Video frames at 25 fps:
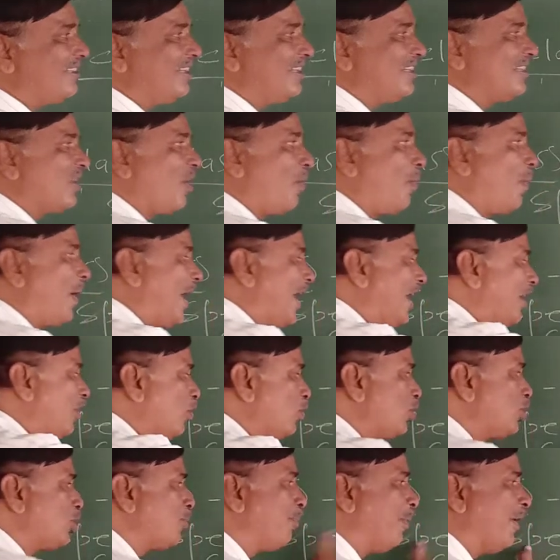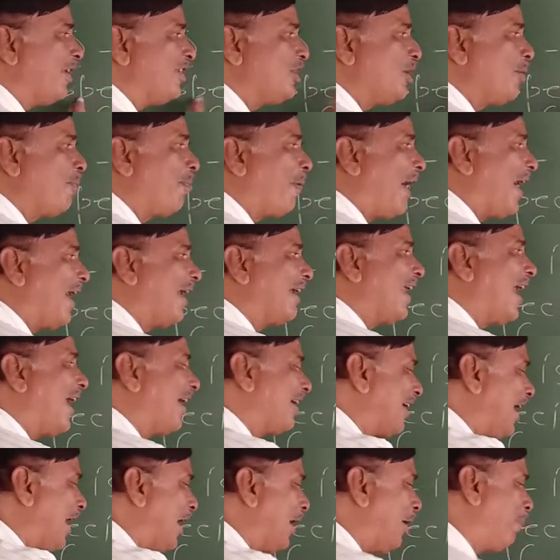is a way to specify
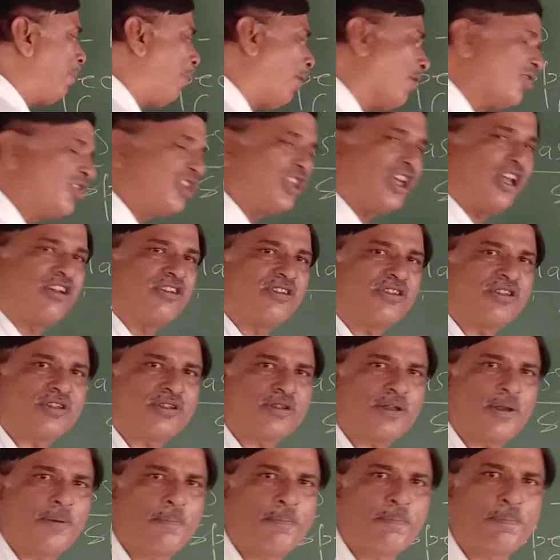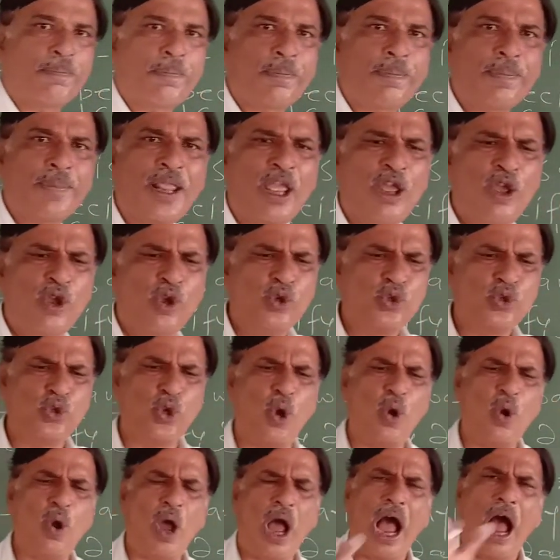data and functions.
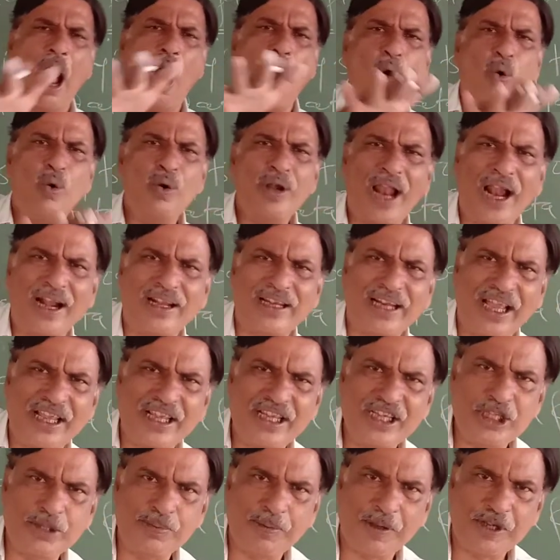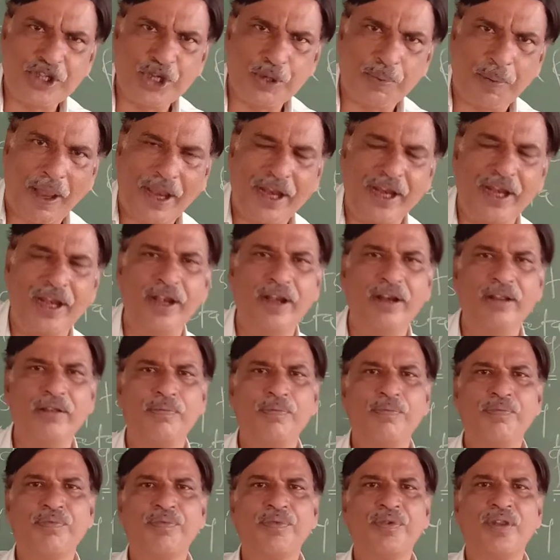So how data is
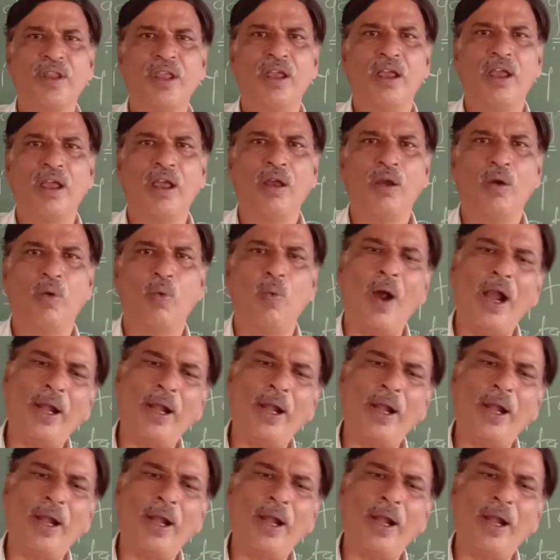specified, what